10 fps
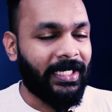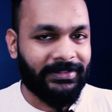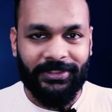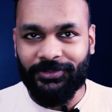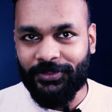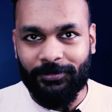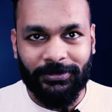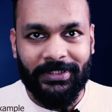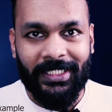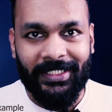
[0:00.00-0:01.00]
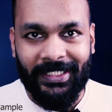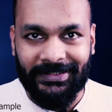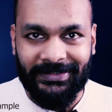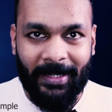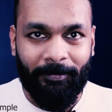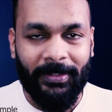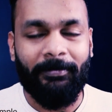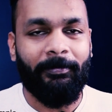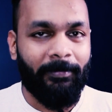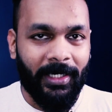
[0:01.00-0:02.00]
I just used that as an example,
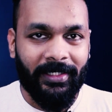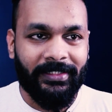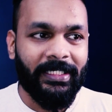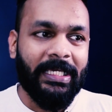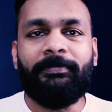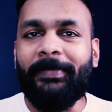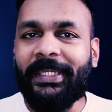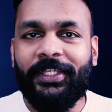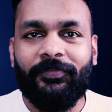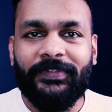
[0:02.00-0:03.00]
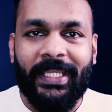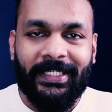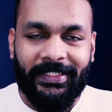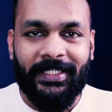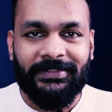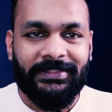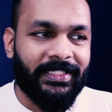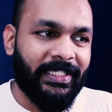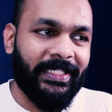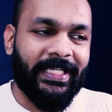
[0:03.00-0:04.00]
but many of the ideas
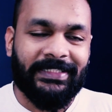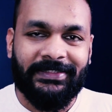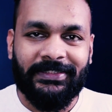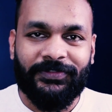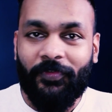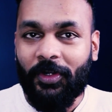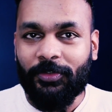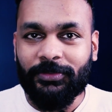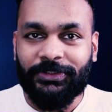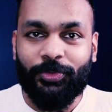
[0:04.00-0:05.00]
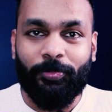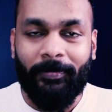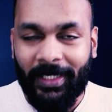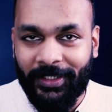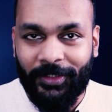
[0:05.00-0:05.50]
he gets his followers to buy